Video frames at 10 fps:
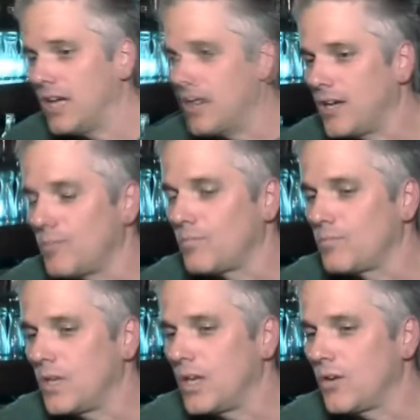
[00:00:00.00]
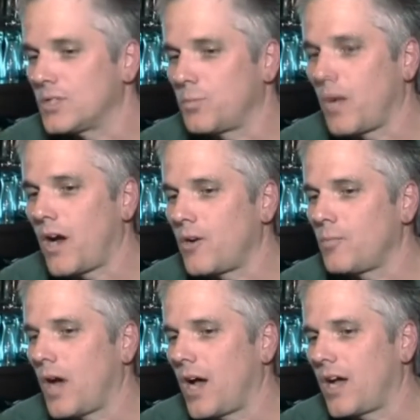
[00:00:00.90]
um, you know,
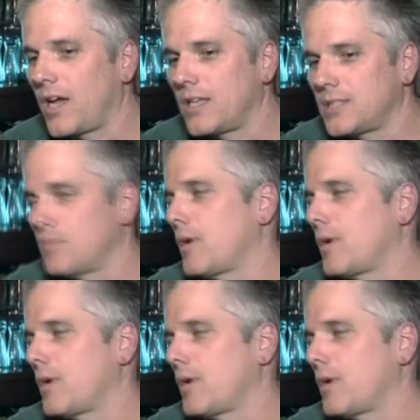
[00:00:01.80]
inspired by some